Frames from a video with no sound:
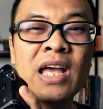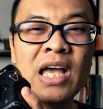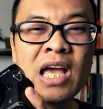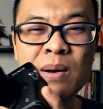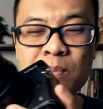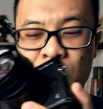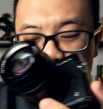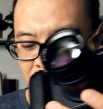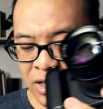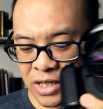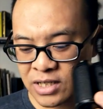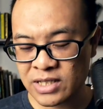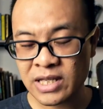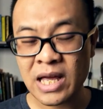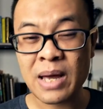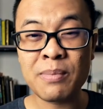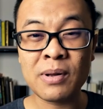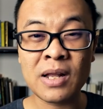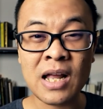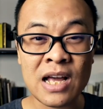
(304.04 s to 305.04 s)
in-body
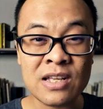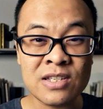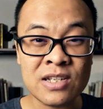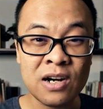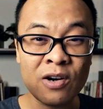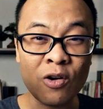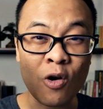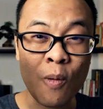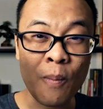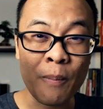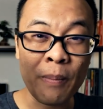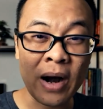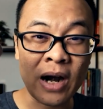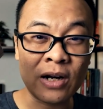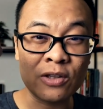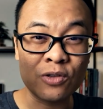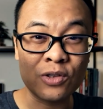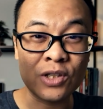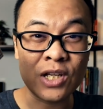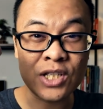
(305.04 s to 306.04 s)
stabilizer
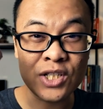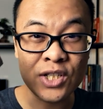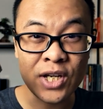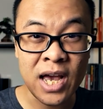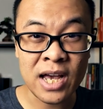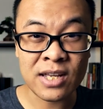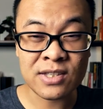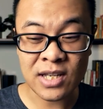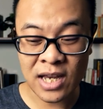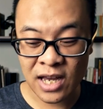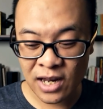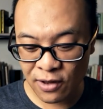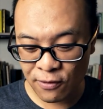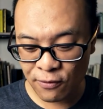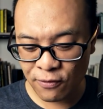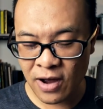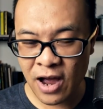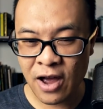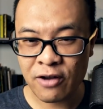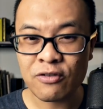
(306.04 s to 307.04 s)
compared to the
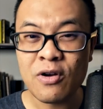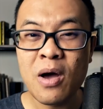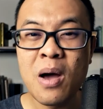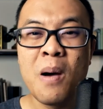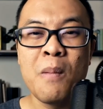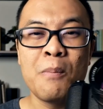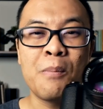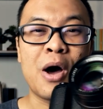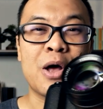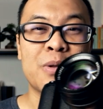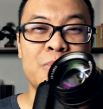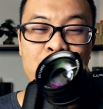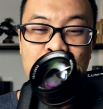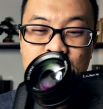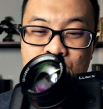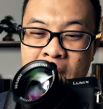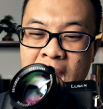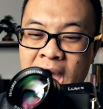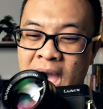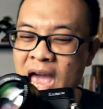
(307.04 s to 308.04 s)
GX85, but
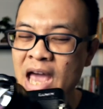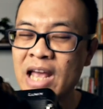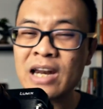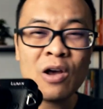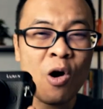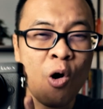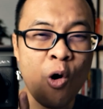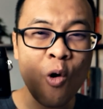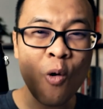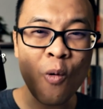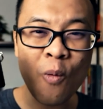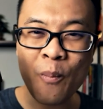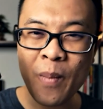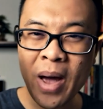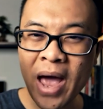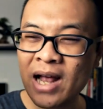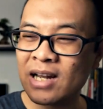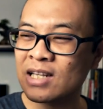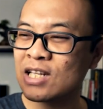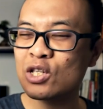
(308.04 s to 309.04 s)
man, oh
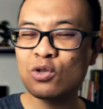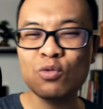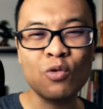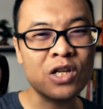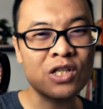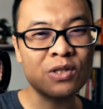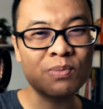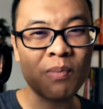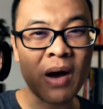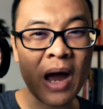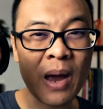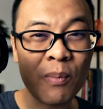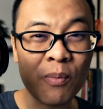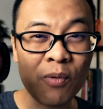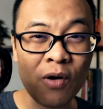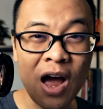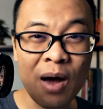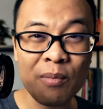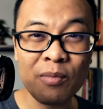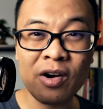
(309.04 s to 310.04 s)
man, this was my
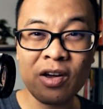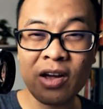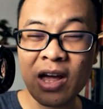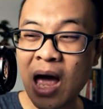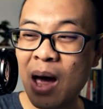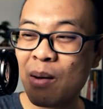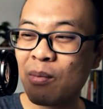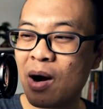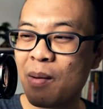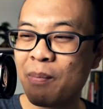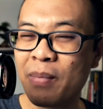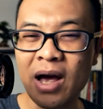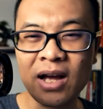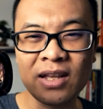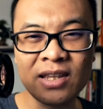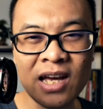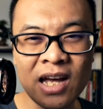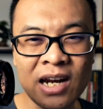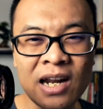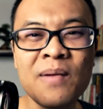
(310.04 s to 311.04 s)
primary camera
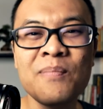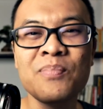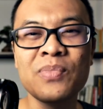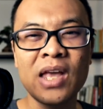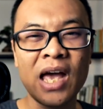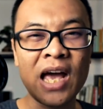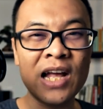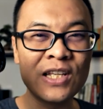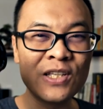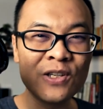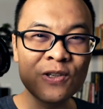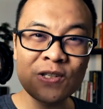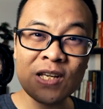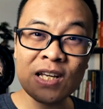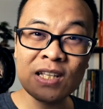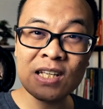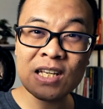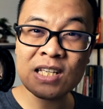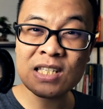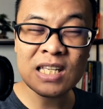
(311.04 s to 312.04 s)
back then, and
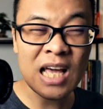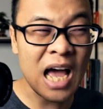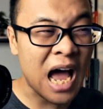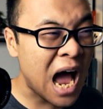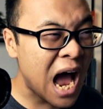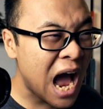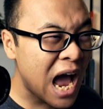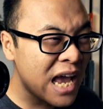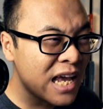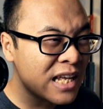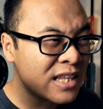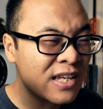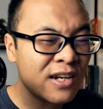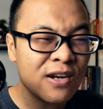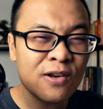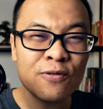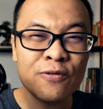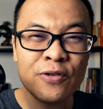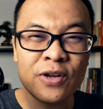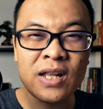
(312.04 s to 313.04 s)
using this, I
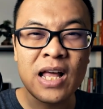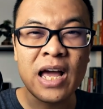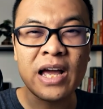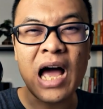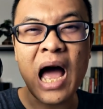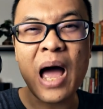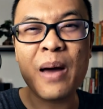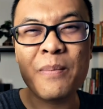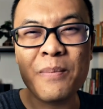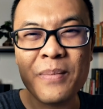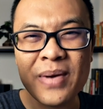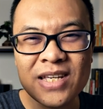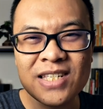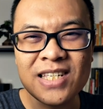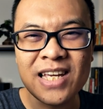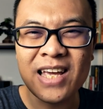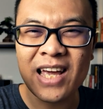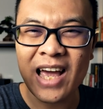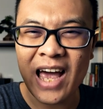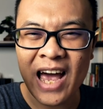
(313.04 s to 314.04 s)
didn't feel like I'm
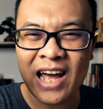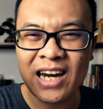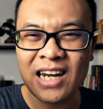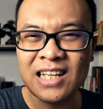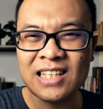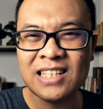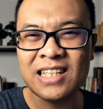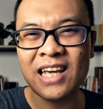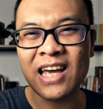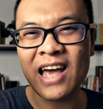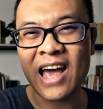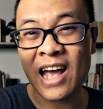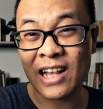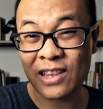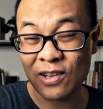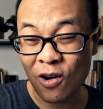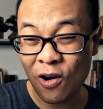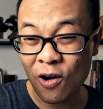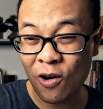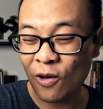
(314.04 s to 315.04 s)
missing anything
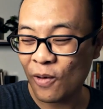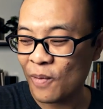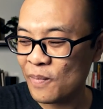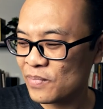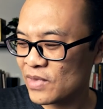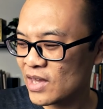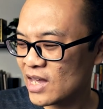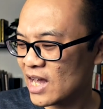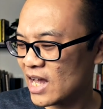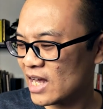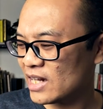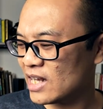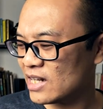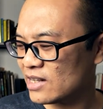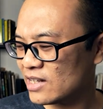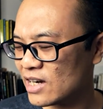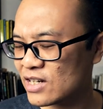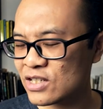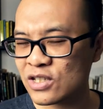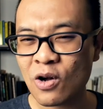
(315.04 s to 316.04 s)
at all. And
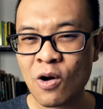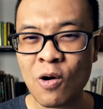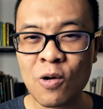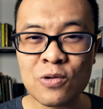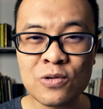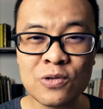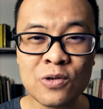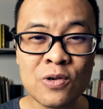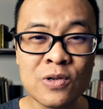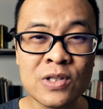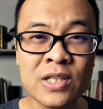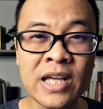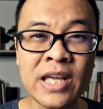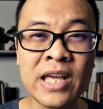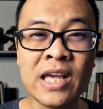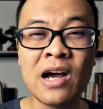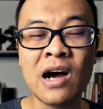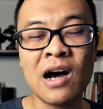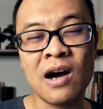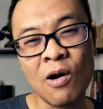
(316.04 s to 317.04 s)
then there's also
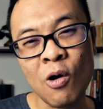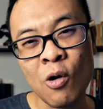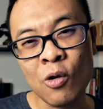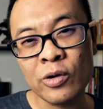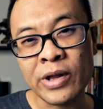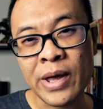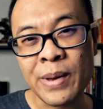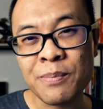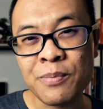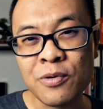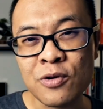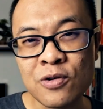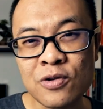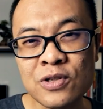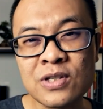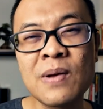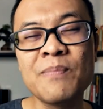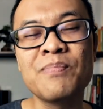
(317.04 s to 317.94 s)
the Olympus